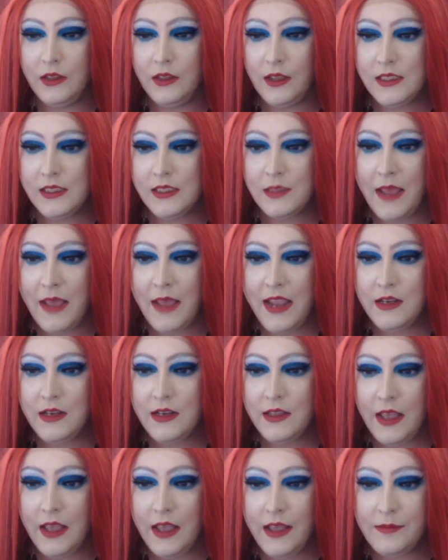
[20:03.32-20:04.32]
like Spain
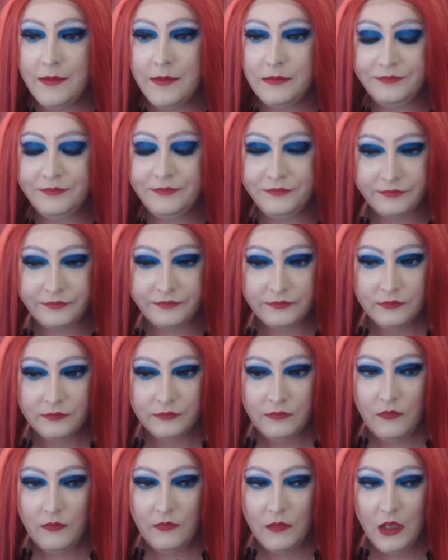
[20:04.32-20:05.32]
and that.
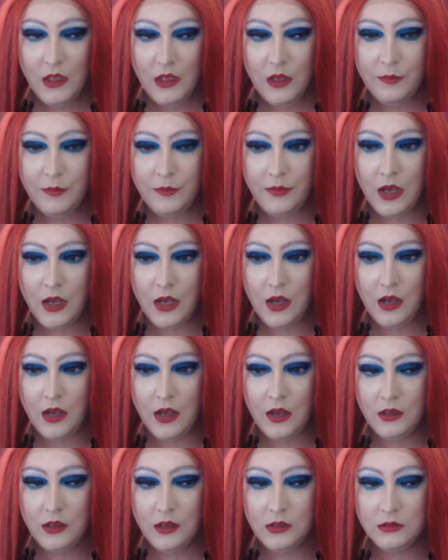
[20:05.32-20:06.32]

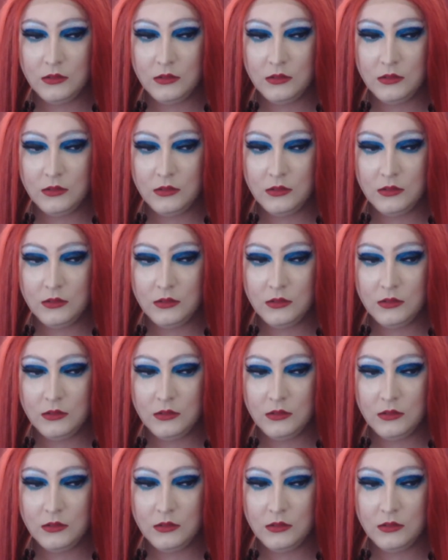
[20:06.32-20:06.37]
But